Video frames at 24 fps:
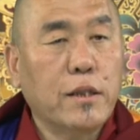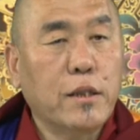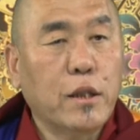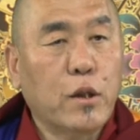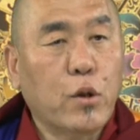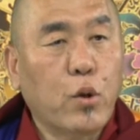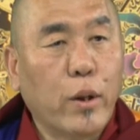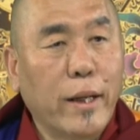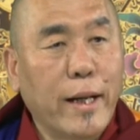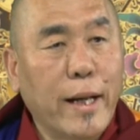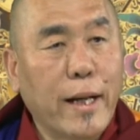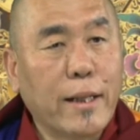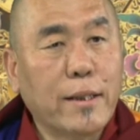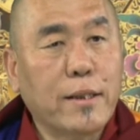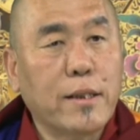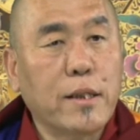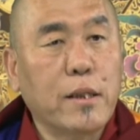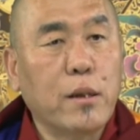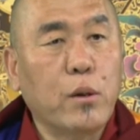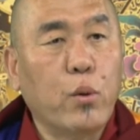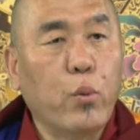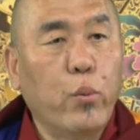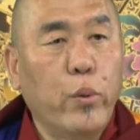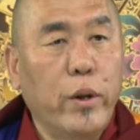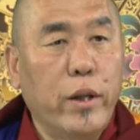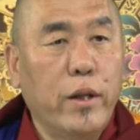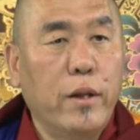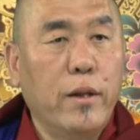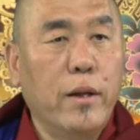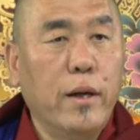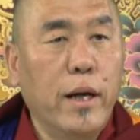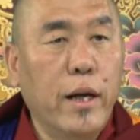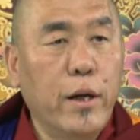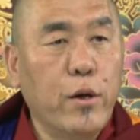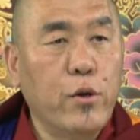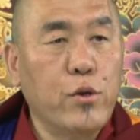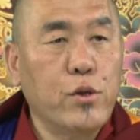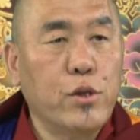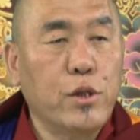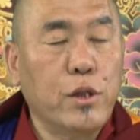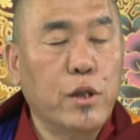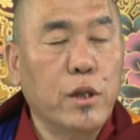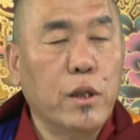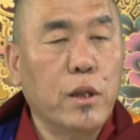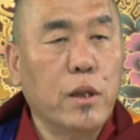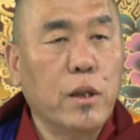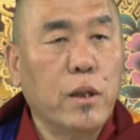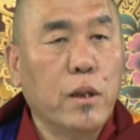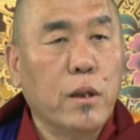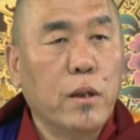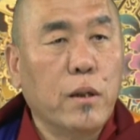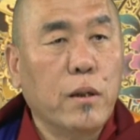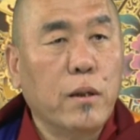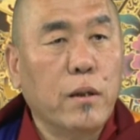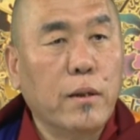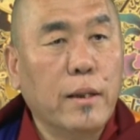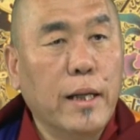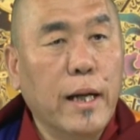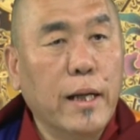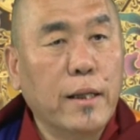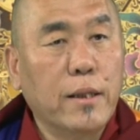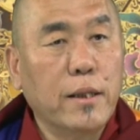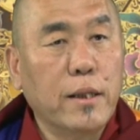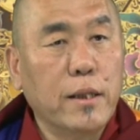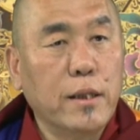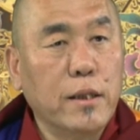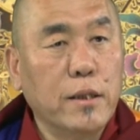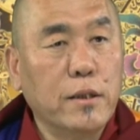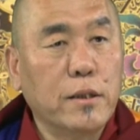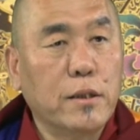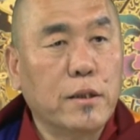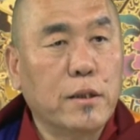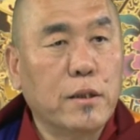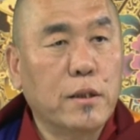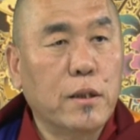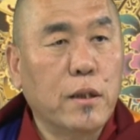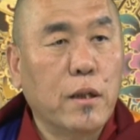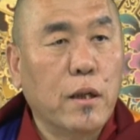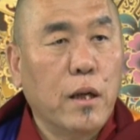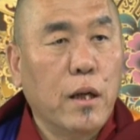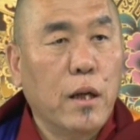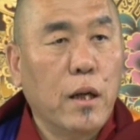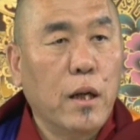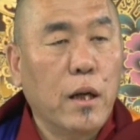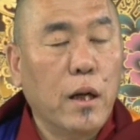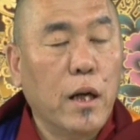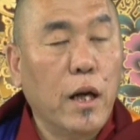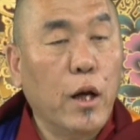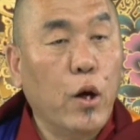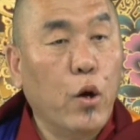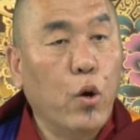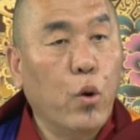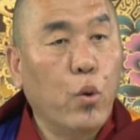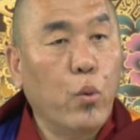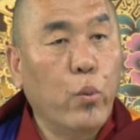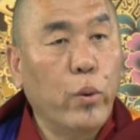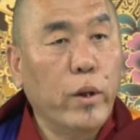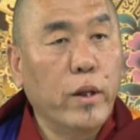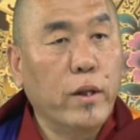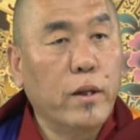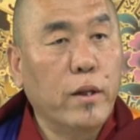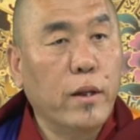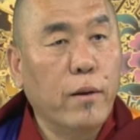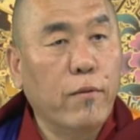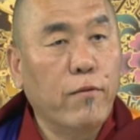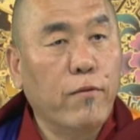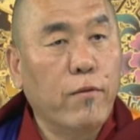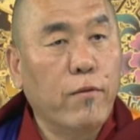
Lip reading: connecting with the energy that is along with the